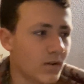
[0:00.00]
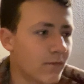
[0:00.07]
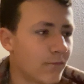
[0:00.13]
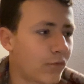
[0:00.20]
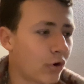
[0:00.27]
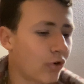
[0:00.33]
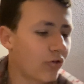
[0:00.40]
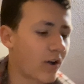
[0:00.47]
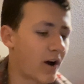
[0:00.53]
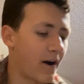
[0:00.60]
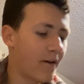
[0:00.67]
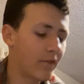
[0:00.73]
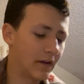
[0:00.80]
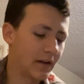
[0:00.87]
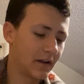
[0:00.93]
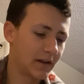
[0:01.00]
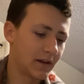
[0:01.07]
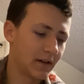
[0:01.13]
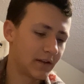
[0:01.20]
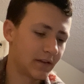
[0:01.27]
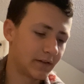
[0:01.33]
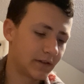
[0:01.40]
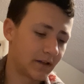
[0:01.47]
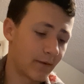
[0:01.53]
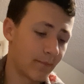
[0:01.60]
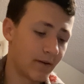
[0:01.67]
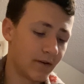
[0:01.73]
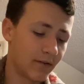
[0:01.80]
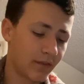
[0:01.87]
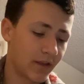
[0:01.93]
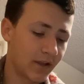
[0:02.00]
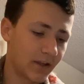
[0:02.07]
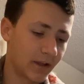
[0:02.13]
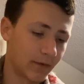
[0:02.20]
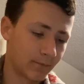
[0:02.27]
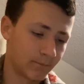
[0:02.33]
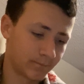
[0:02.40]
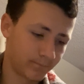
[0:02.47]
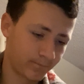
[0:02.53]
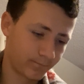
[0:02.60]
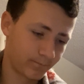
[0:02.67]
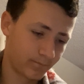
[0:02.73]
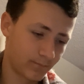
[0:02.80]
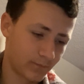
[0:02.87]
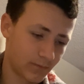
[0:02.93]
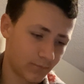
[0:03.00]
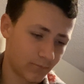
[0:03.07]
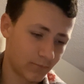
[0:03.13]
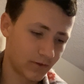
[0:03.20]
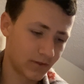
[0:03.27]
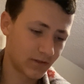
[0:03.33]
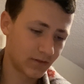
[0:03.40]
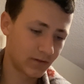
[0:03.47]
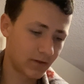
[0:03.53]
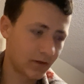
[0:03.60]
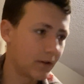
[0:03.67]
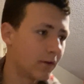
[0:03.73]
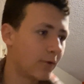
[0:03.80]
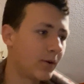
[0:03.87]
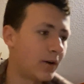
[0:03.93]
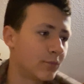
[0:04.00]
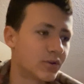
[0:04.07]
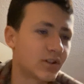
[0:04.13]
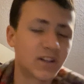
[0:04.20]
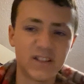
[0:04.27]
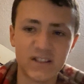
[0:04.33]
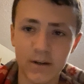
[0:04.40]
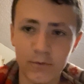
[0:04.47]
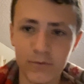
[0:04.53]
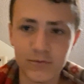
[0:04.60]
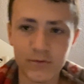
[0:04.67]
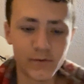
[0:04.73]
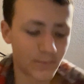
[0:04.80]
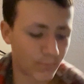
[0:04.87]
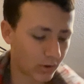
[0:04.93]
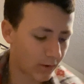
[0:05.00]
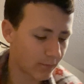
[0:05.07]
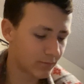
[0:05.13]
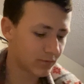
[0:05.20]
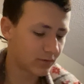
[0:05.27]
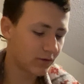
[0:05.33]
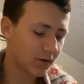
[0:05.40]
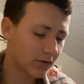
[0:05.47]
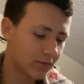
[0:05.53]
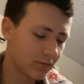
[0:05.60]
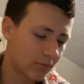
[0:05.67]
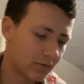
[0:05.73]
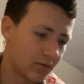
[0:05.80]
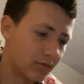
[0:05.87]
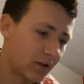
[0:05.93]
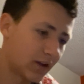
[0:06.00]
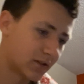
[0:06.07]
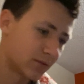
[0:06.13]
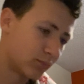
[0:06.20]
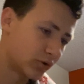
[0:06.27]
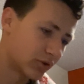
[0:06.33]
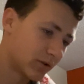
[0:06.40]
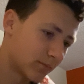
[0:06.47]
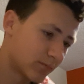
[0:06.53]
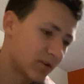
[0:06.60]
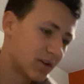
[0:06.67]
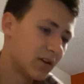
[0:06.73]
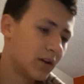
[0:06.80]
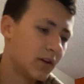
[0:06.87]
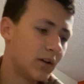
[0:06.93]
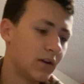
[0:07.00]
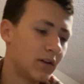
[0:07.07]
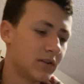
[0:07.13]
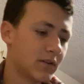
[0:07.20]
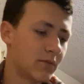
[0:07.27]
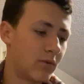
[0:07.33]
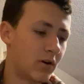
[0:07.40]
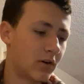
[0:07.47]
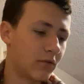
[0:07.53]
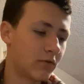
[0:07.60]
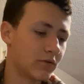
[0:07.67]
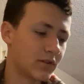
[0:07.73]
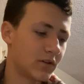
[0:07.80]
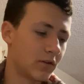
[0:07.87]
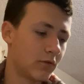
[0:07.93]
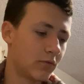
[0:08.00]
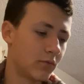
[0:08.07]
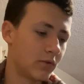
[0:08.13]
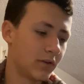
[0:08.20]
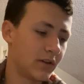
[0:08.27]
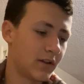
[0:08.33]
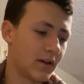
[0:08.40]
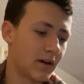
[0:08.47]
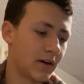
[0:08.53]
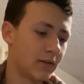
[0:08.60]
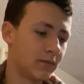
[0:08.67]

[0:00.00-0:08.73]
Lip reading: first off, I've been thinking recently. You know what? I'm just gonna say what I'm doing tomorrow. I'm gonna do 2,000 push-ups tomorrow. So yeah.